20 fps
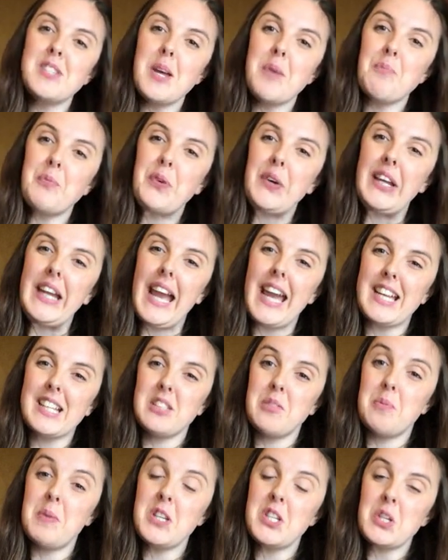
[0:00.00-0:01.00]
temporary
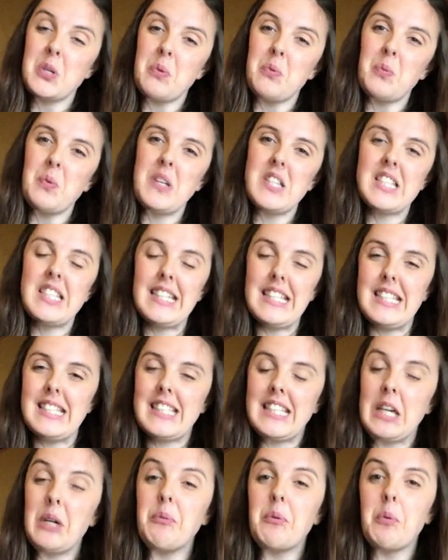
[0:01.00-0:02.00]
exhibition, which
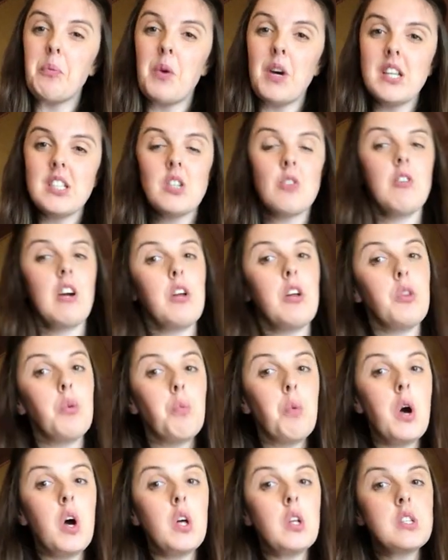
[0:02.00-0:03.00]
is Gilbert White
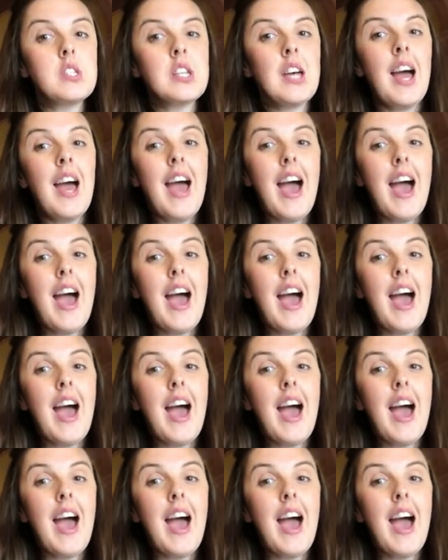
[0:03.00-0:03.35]
Around the World,